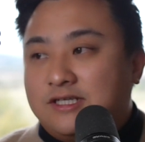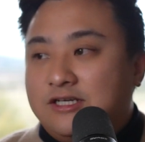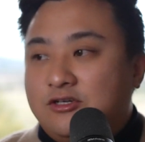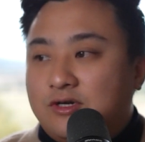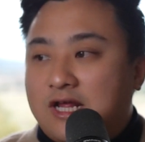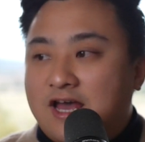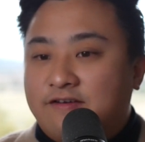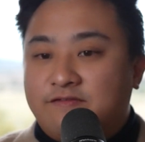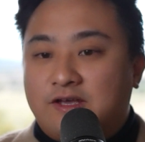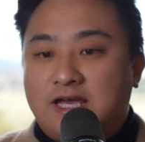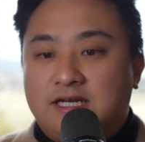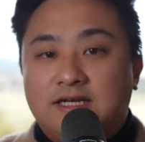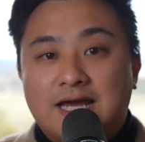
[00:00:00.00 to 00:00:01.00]
They don't
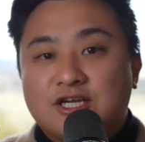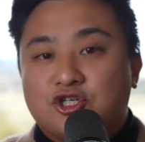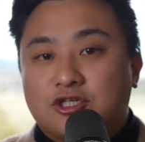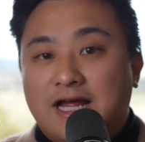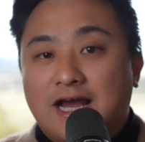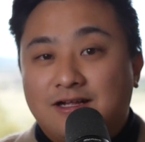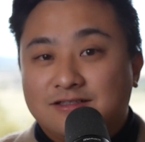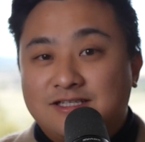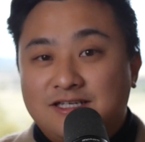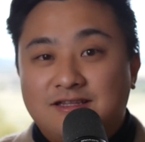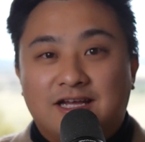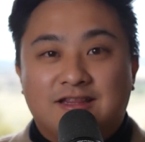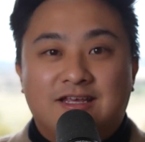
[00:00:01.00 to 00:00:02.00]
have any
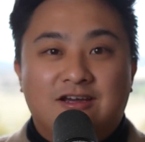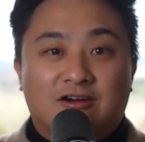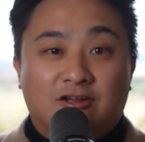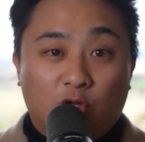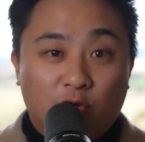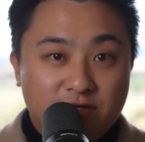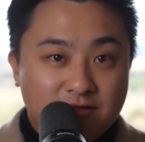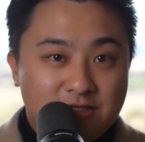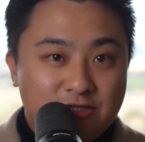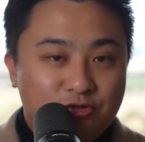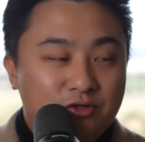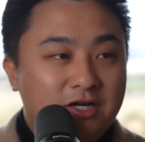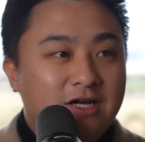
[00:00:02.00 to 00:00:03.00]
nationality that they are loyal
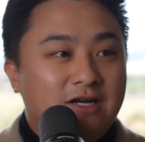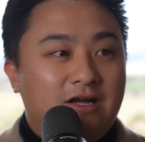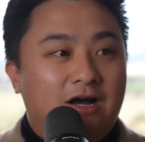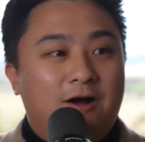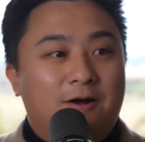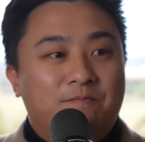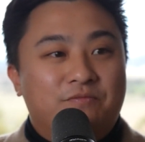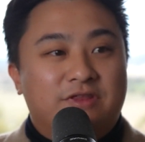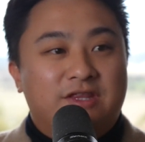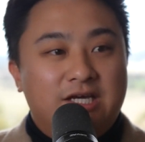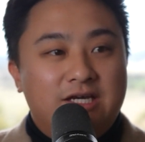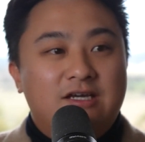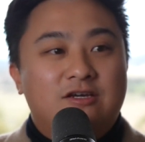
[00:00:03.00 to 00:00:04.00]
to.
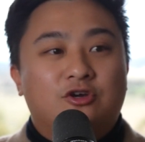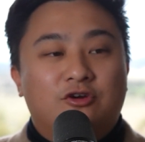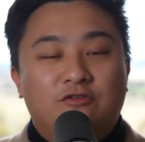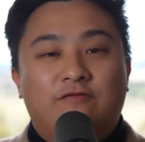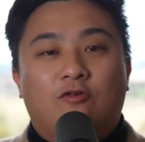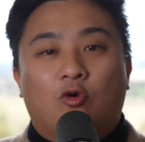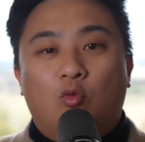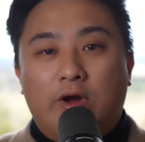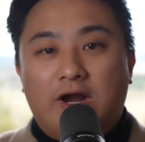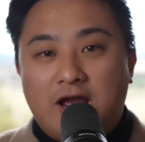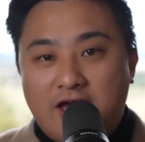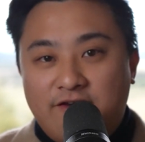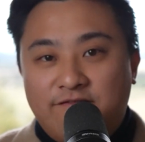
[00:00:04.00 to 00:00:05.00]
They go for
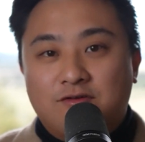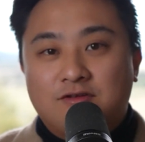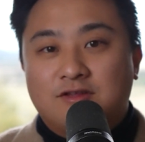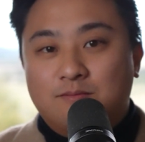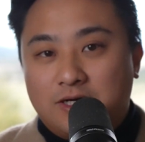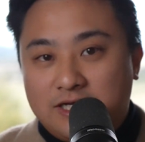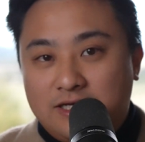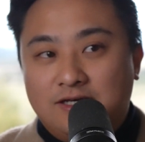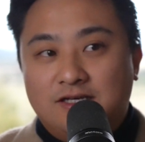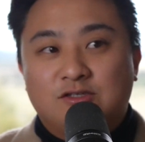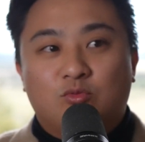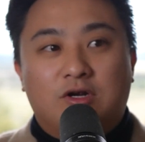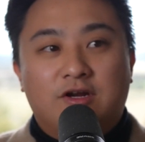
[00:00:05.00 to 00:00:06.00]
wherever the money
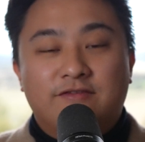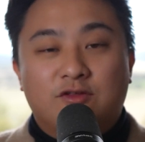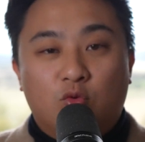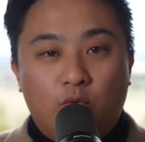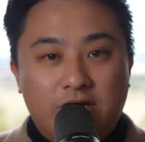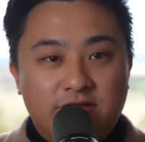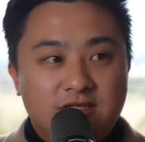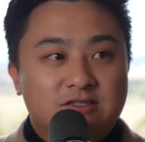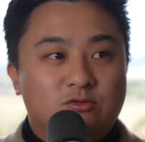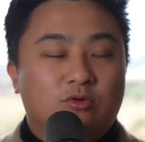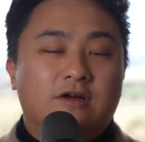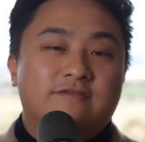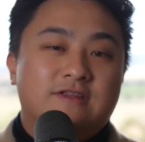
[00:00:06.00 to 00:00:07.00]
is, wherever the wealth
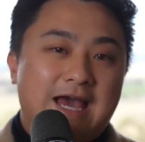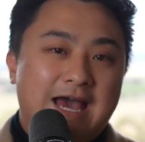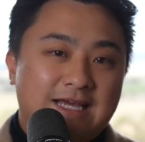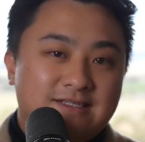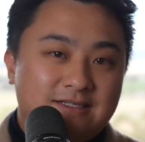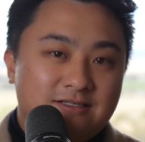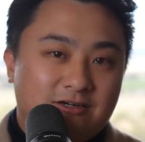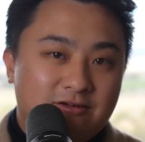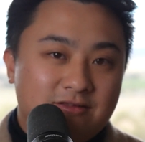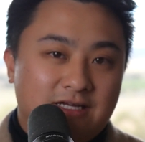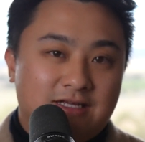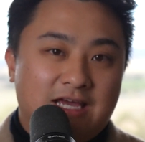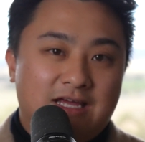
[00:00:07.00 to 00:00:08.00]
is, wherever the assets are
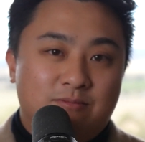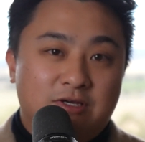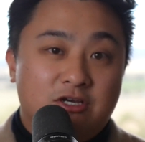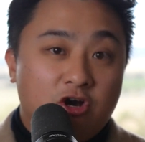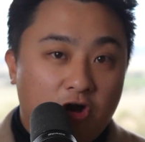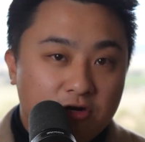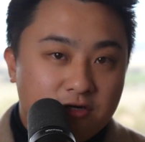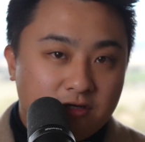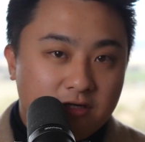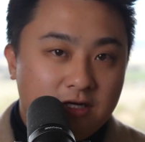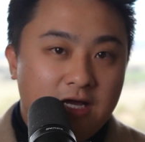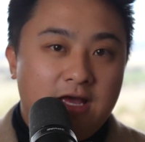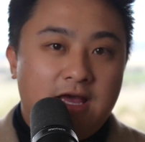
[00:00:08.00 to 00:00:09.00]
that can be
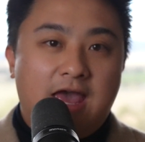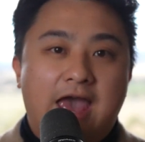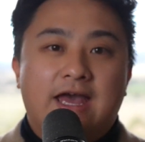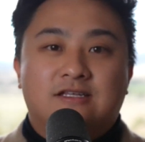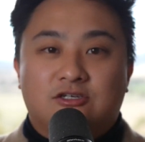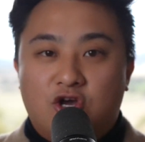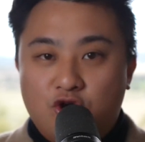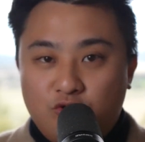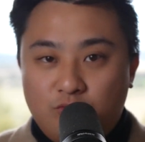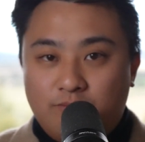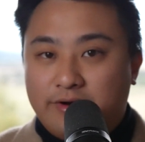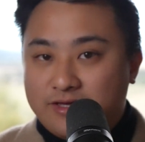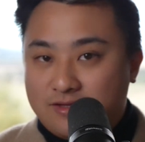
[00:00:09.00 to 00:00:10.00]
conquered and
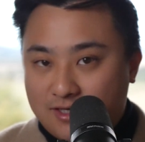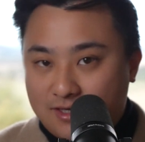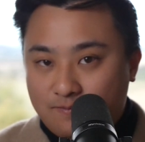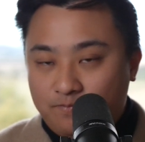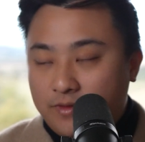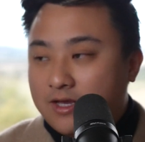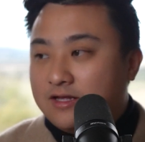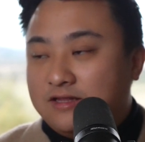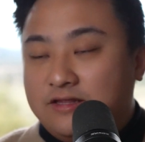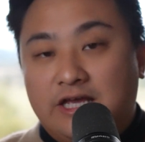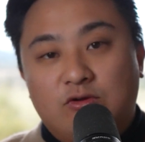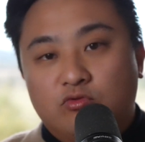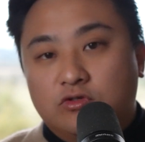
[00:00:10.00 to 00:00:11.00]
owned by them,
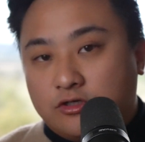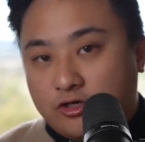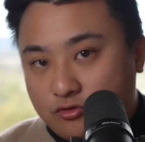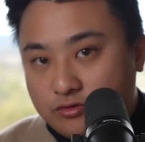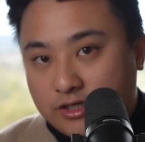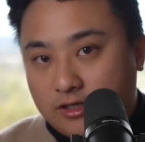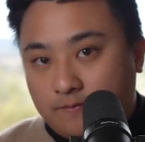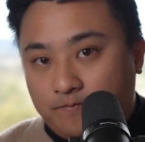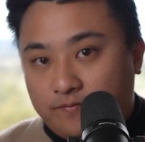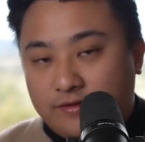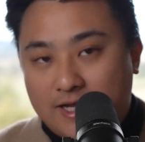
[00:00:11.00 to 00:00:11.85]
they will go there.